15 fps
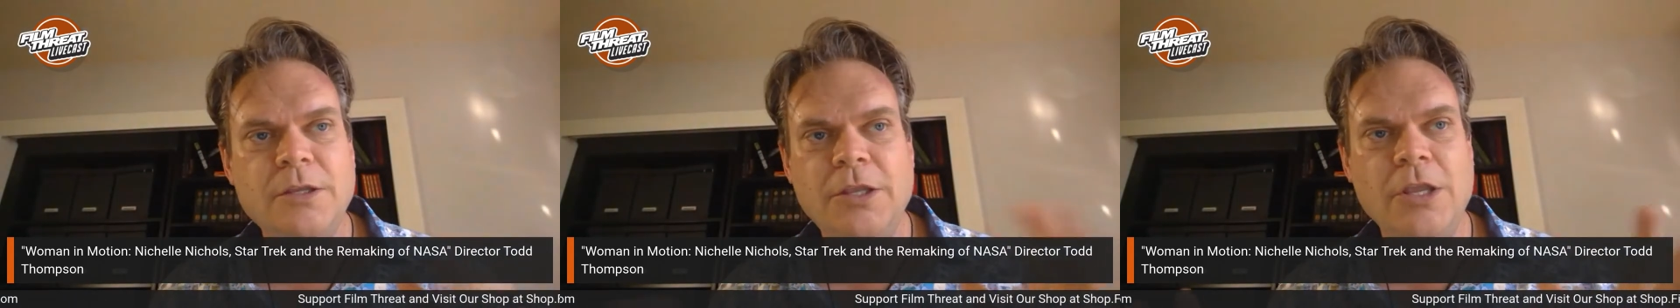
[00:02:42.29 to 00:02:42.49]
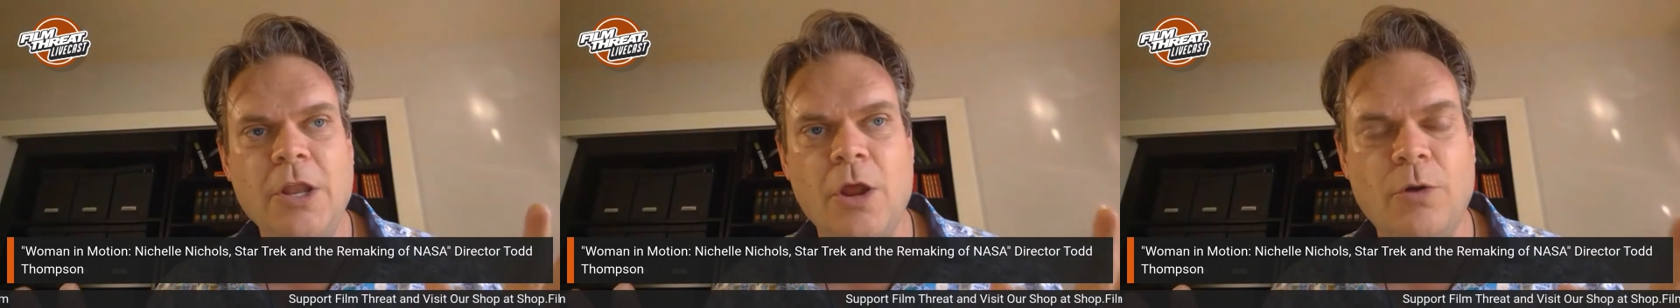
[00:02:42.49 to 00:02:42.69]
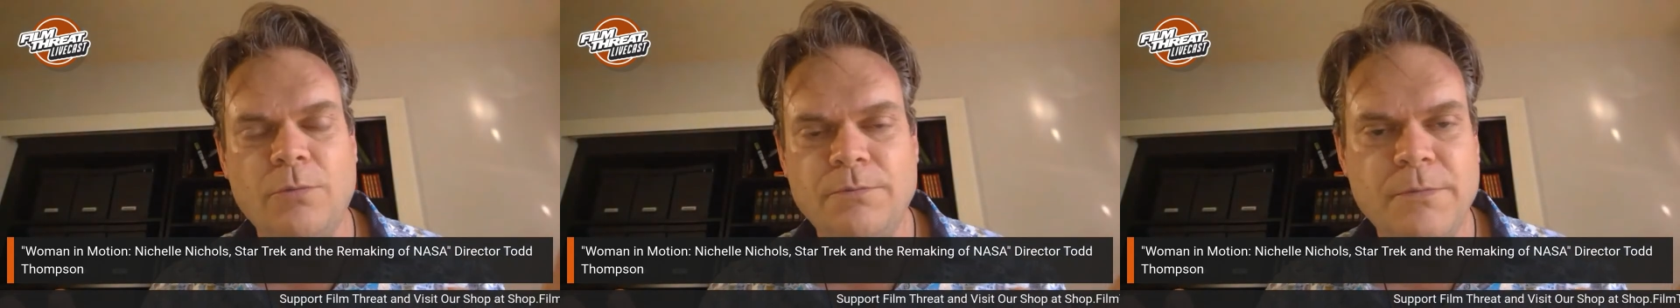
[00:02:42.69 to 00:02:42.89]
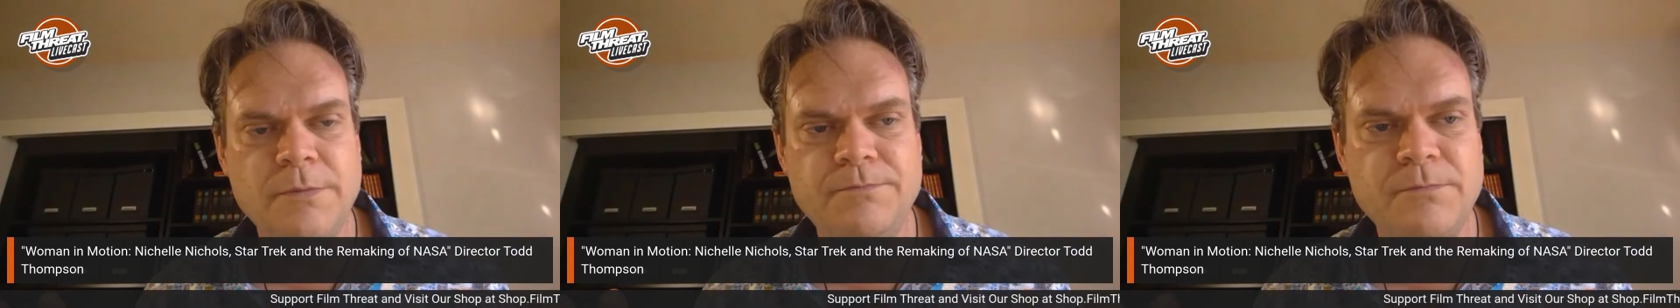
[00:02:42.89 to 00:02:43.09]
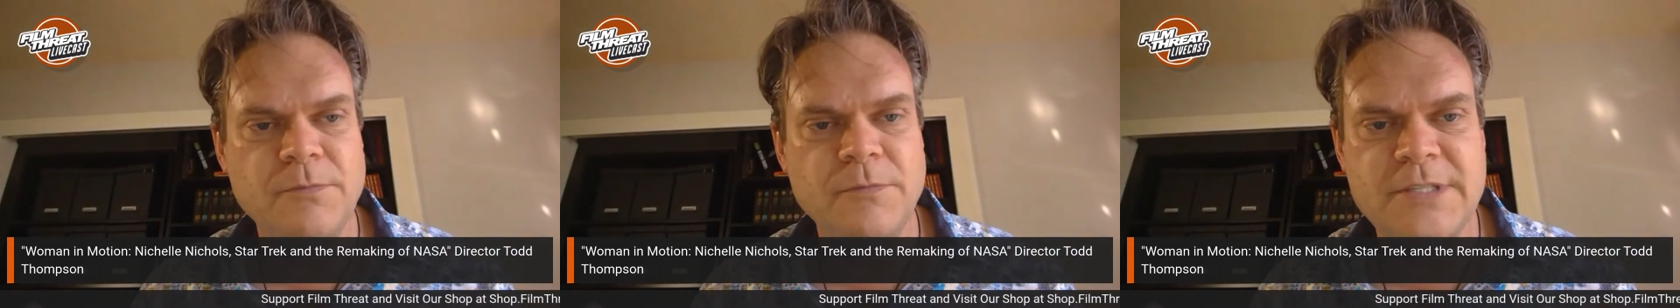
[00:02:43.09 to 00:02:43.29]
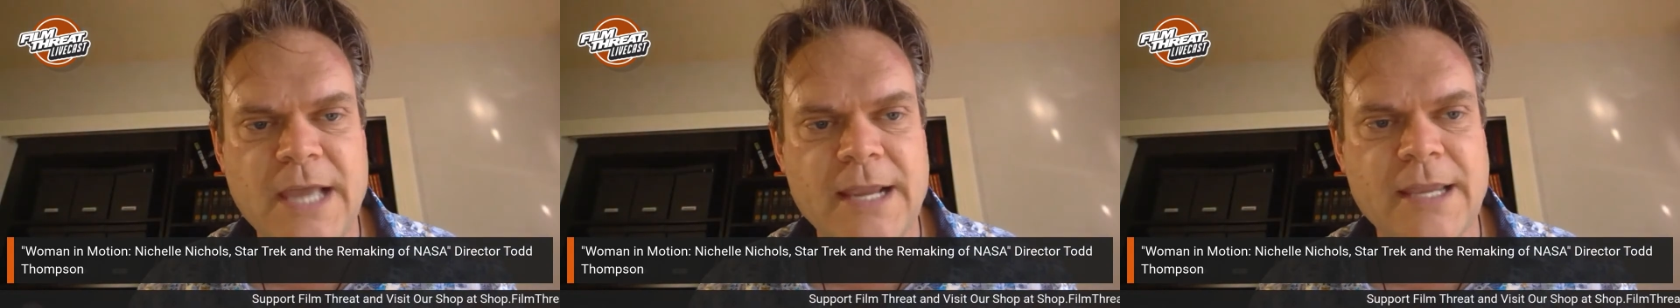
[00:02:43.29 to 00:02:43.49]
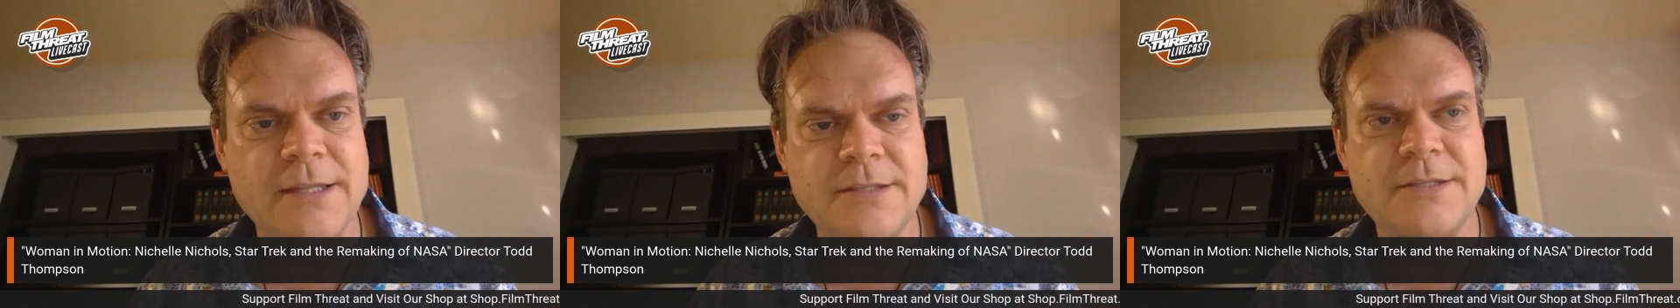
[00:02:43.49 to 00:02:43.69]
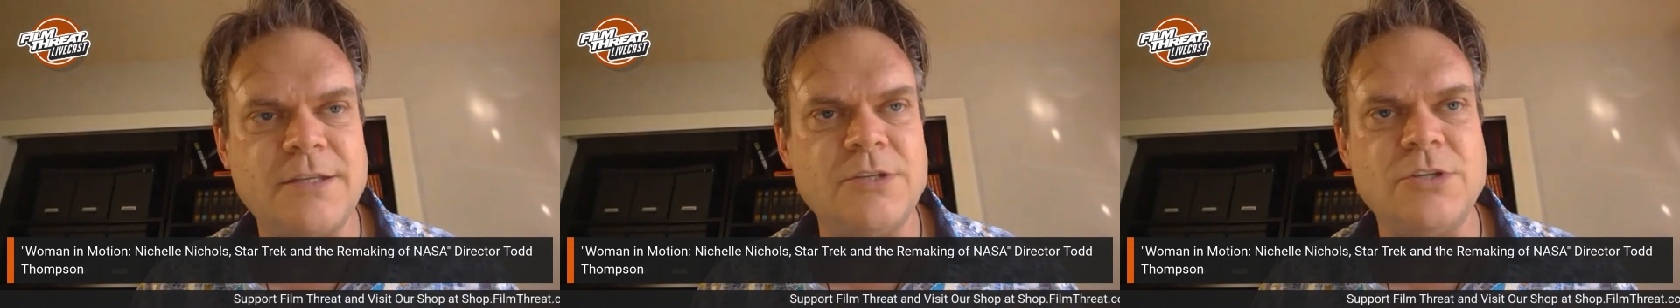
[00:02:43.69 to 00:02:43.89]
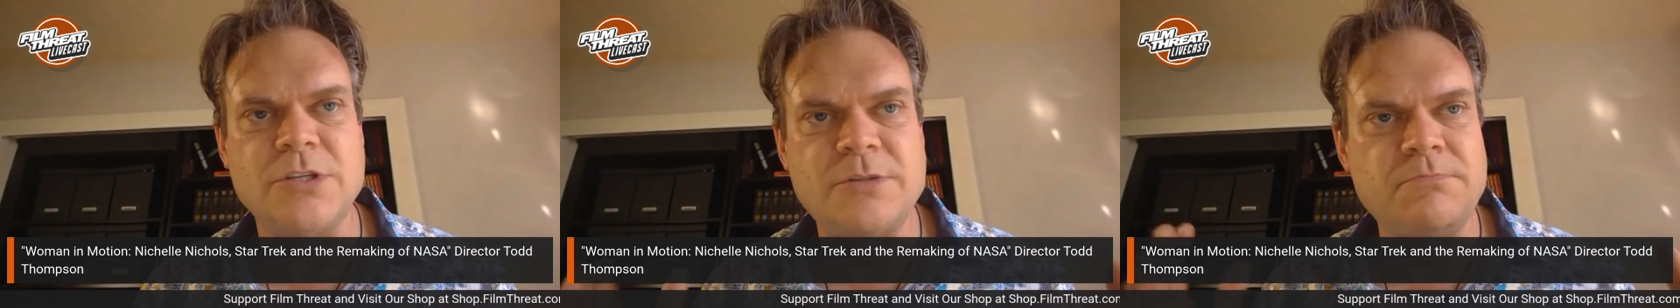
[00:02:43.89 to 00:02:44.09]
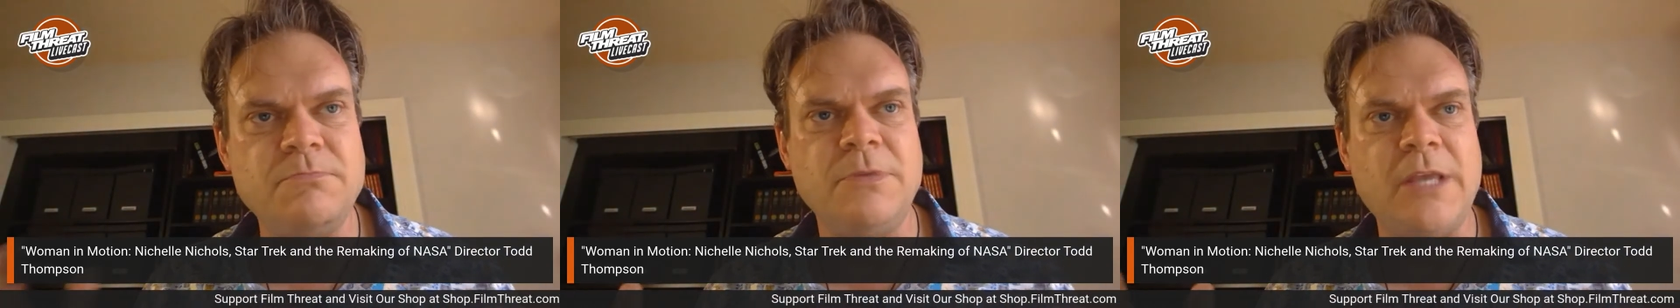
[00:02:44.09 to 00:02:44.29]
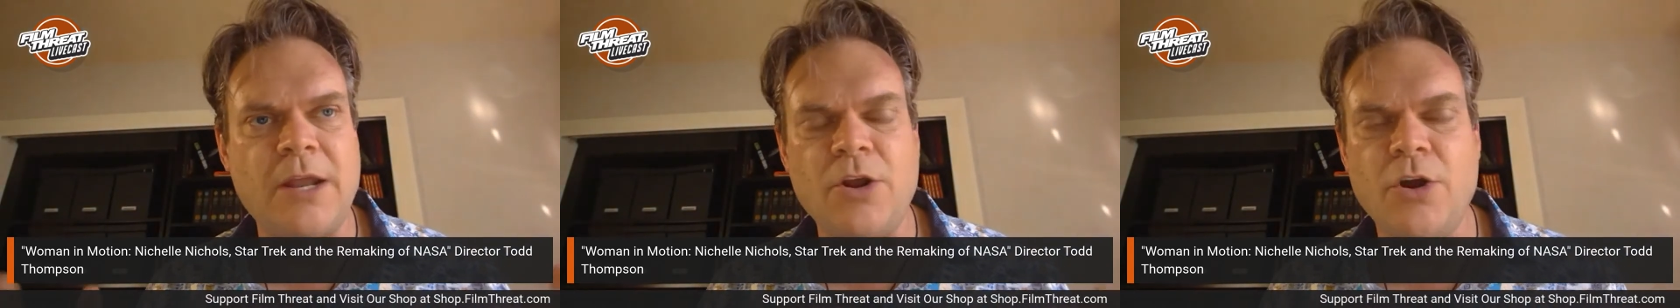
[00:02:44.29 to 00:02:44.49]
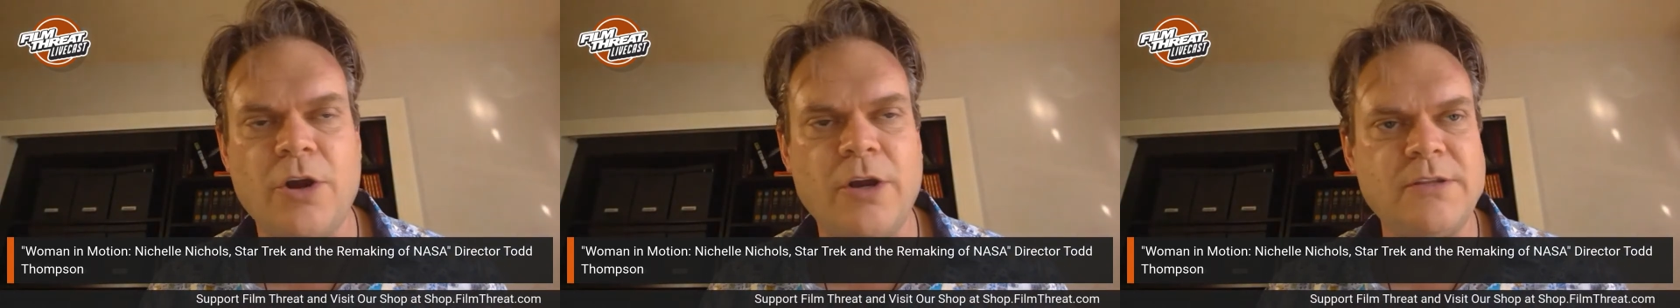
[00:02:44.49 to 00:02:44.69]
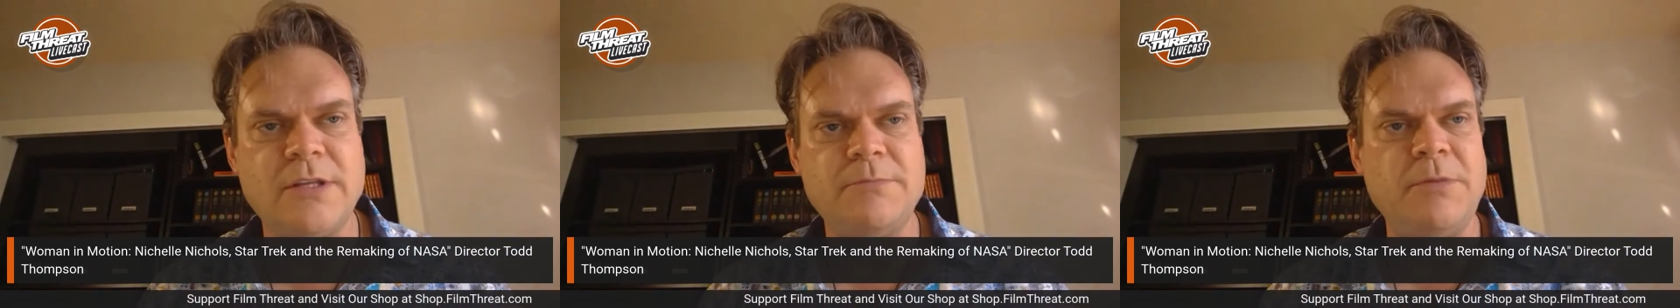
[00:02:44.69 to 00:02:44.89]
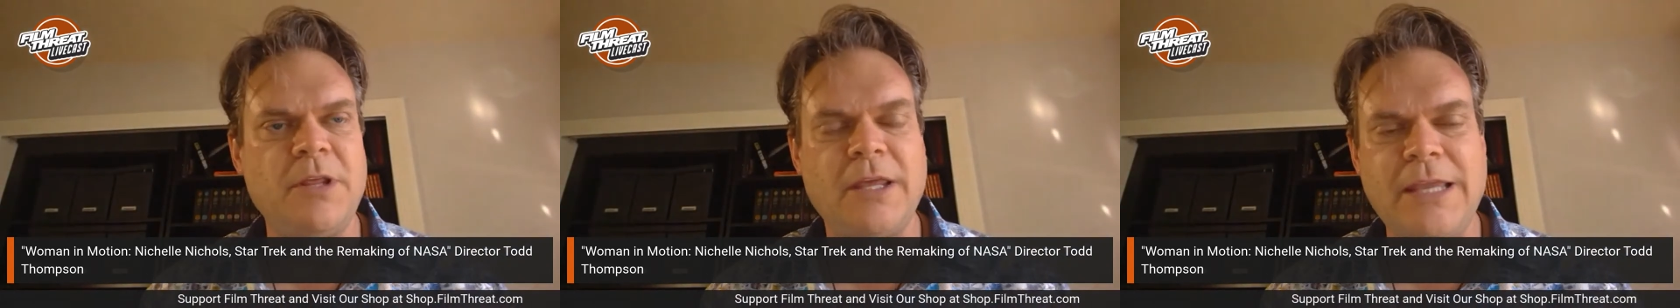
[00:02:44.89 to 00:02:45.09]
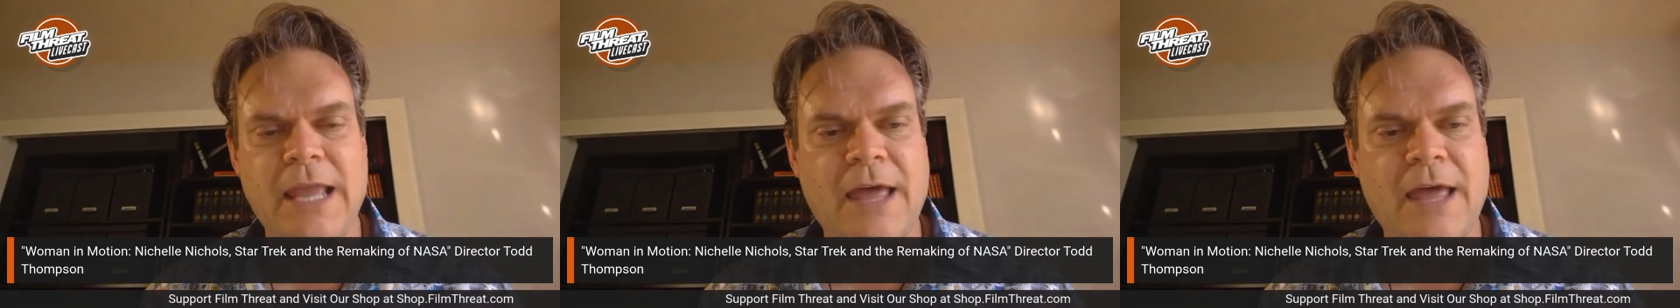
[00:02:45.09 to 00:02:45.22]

you know, seconds to just get hooked and be like,